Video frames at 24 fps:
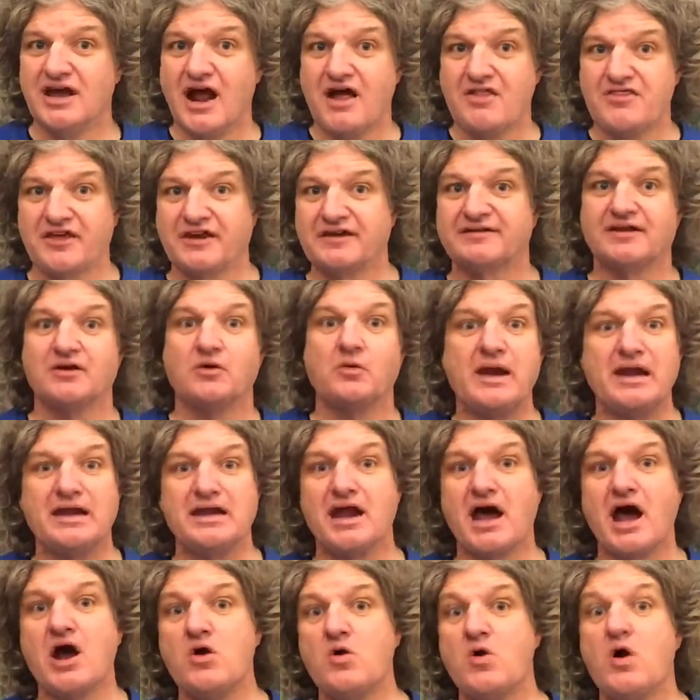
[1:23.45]
Things that we
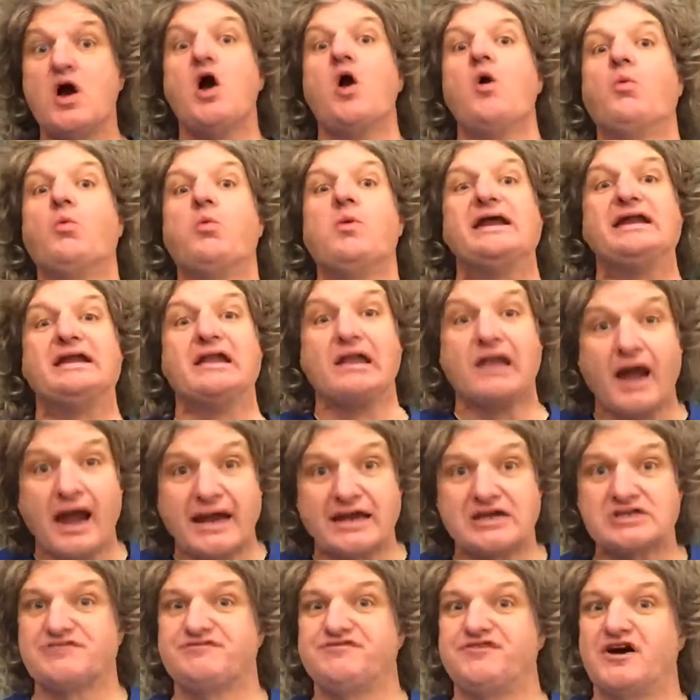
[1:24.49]
know we'd like
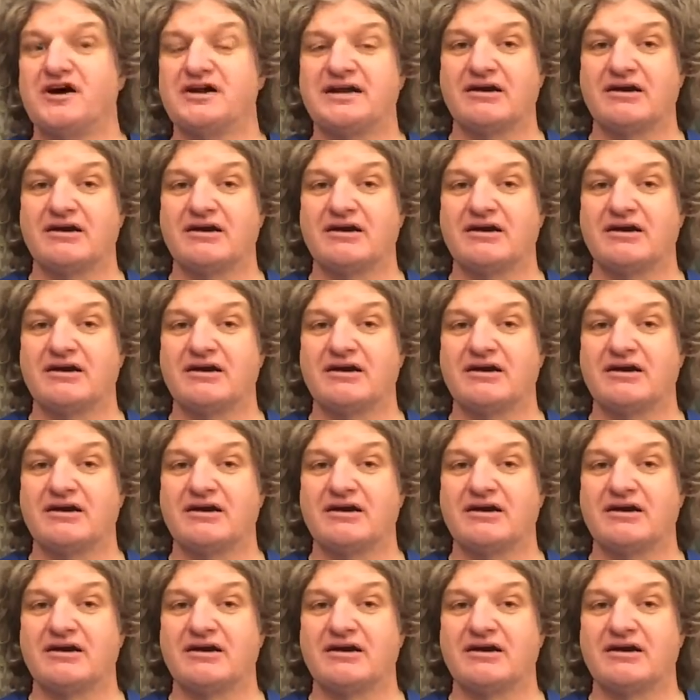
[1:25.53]
to find